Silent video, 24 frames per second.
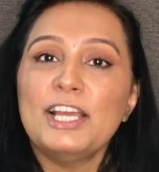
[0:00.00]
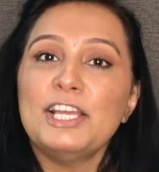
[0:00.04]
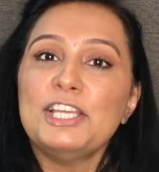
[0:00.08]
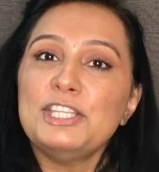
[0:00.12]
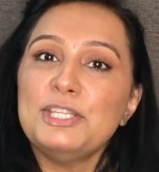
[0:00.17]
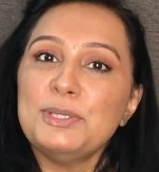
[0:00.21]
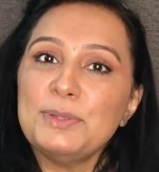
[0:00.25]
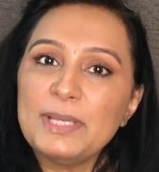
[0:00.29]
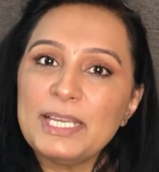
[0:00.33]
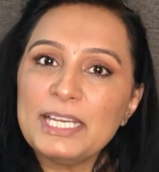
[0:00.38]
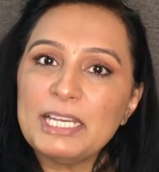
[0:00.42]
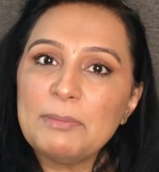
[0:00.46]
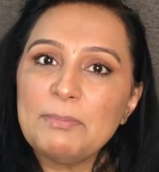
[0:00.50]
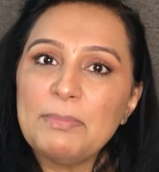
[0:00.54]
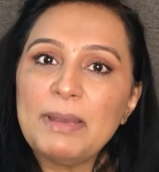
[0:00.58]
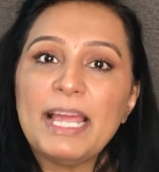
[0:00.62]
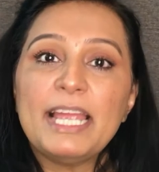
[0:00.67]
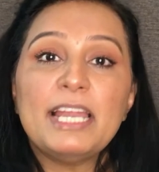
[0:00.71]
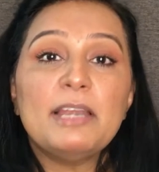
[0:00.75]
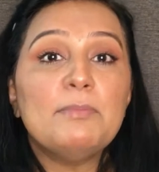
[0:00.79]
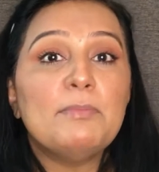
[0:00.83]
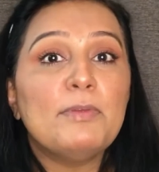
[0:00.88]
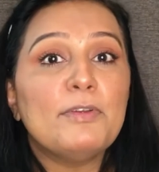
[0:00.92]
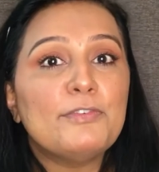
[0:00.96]
you can apply
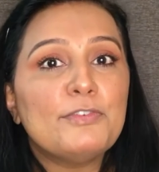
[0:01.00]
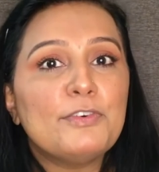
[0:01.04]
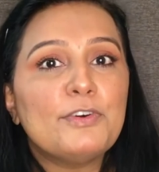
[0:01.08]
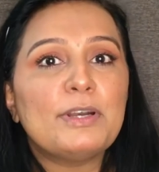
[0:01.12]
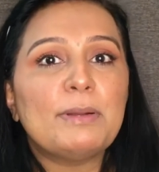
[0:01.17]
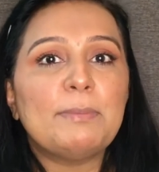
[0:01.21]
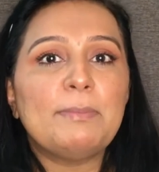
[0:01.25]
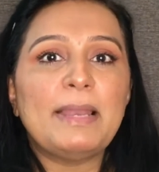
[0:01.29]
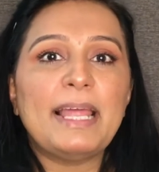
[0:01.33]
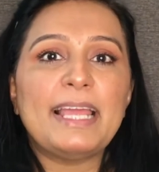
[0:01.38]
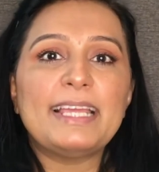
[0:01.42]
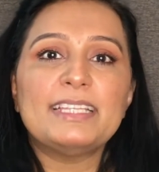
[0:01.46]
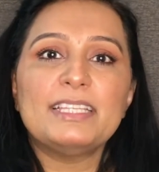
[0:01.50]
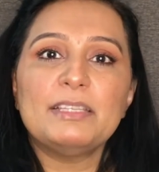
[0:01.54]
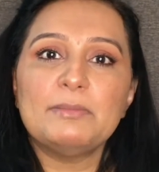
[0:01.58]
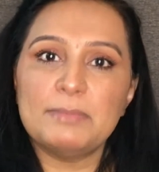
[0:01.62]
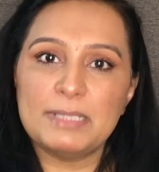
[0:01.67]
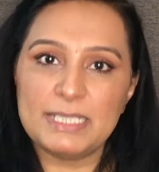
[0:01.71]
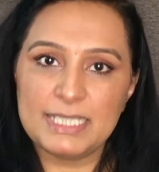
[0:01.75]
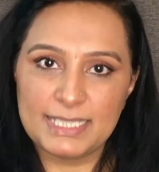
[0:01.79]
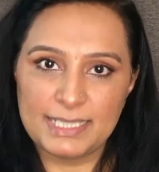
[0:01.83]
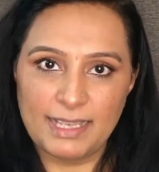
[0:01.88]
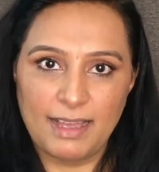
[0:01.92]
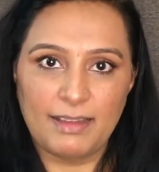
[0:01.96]
it before applying the
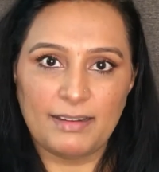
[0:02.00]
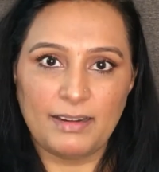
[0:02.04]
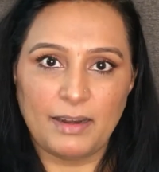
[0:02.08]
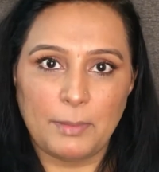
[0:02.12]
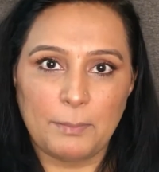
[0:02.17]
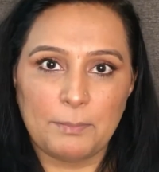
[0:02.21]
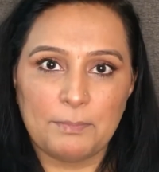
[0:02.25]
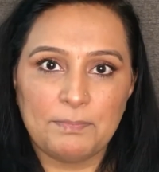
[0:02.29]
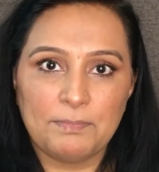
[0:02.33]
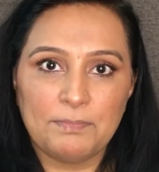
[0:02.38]
mascara.